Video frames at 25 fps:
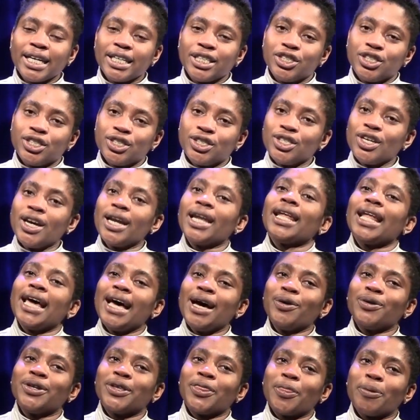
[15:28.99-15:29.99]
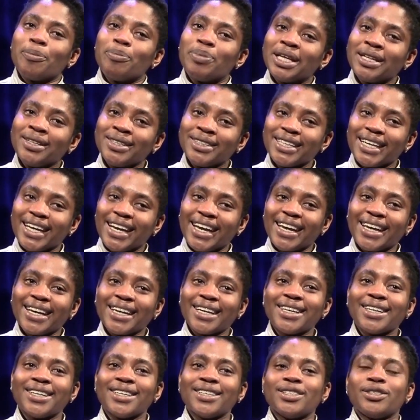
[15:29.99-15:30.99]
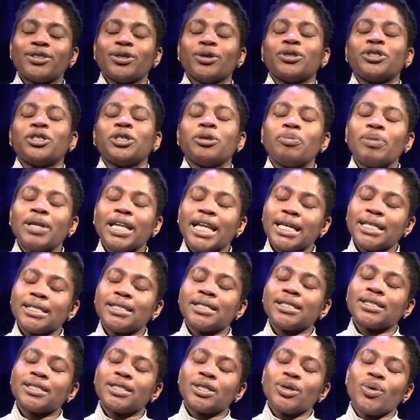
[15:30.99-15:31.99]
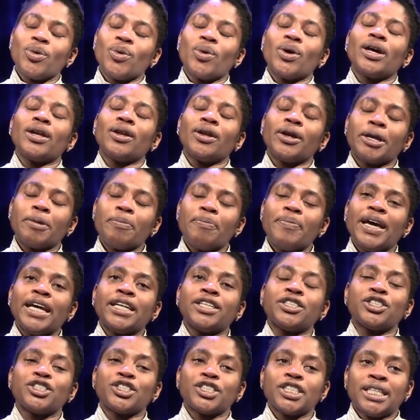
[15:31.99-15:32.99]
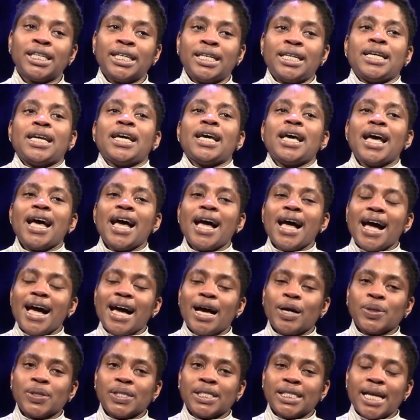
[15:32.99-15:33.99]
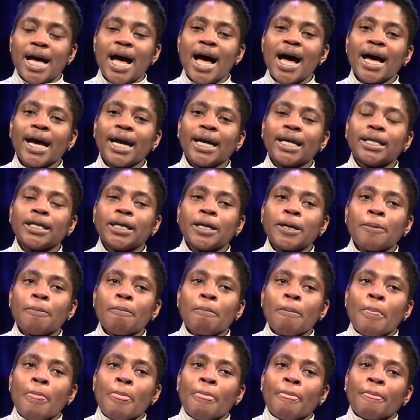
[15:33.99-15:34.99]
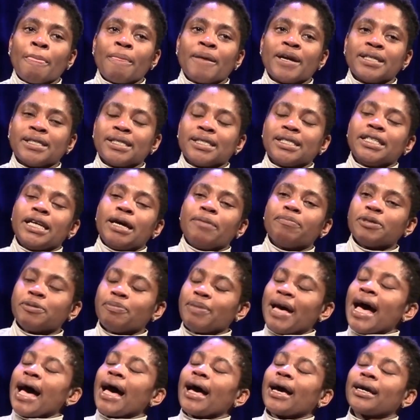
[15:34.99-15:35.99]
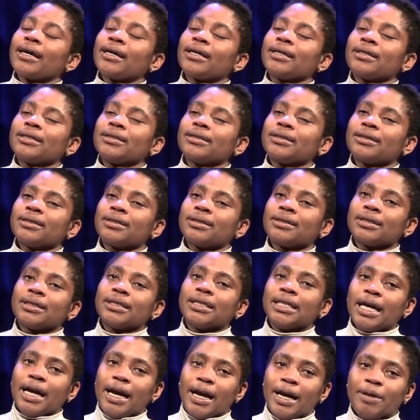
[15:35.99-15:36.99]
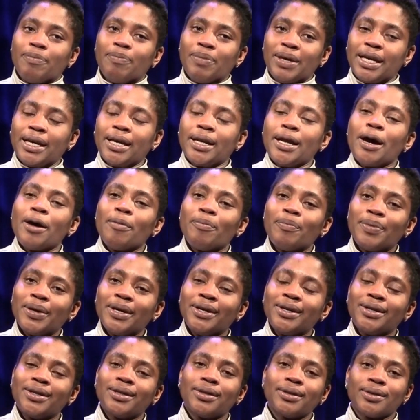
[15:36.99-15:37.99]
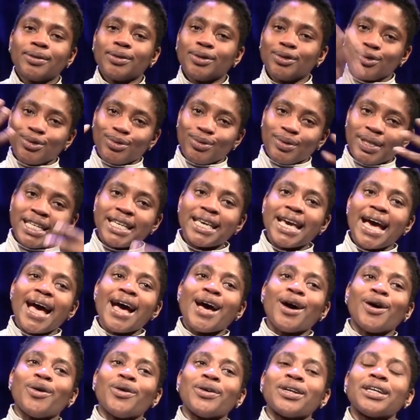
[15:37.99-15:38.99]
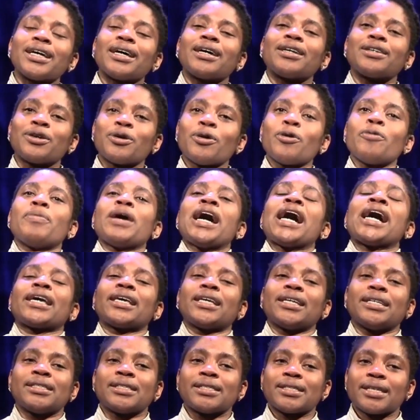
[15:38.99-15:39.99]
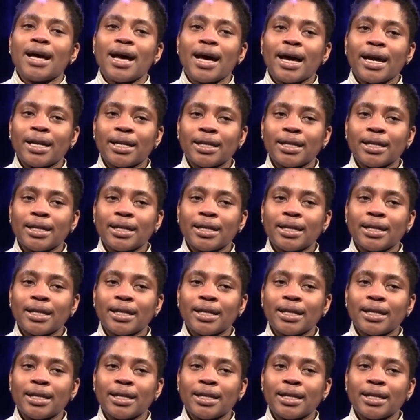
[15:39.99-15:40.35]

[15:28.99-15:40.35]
She's not allowed in the building, so she places the oil on a bench outside and steps back. I pick it up, regown, and go back inside.